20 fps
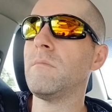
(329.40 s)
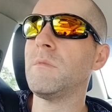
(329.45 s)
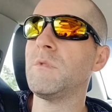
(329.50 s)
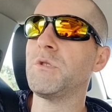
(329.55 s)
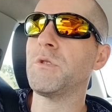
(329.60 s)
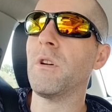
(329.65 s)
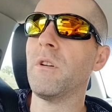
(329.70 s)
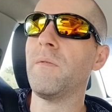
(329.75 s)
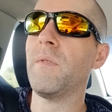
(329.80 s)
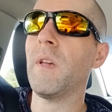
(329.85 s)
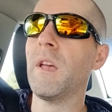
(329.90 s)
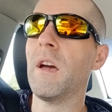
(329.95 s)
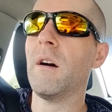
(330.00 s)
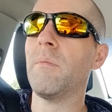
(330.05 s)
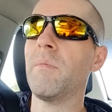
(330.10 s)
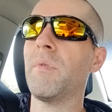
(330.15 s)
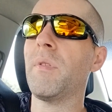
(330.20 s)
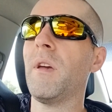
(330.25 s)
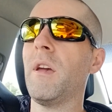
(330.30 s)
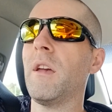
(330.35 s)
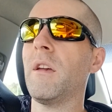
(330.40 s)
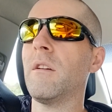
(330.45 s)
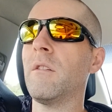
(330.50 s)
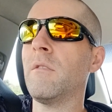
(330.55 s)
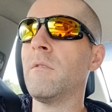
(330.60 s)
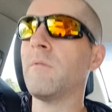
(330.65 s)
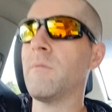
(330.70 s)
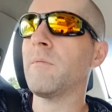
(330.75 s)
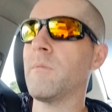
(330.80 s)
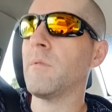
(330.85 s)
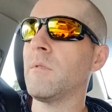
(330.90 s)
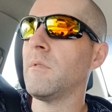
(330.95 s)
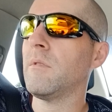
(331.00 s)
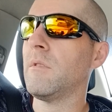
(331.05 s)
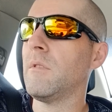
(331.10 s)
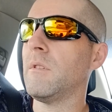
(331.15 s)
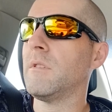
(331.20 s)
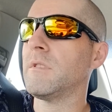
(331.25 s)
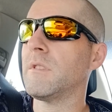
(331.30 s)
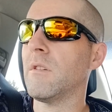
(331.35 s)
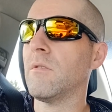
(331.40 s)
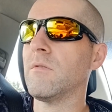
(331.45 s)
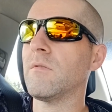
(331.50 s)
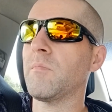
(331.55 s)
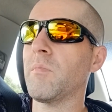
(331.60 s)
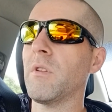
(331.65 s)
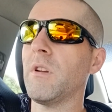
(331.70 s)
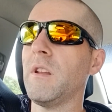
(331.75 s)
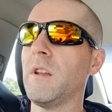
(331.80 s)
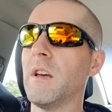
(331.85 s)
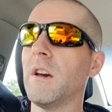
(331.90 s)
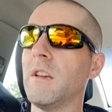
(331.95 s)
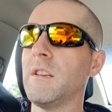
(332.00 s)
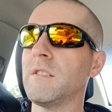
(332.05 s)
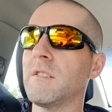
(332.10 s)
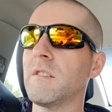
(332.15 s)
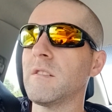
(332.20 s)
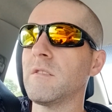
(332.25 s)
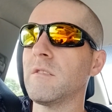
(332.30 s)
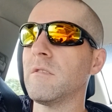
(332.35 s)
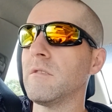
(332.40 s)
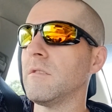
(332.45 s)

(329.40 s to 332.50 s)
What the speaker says: trophy cup thing, so that was pretty nice.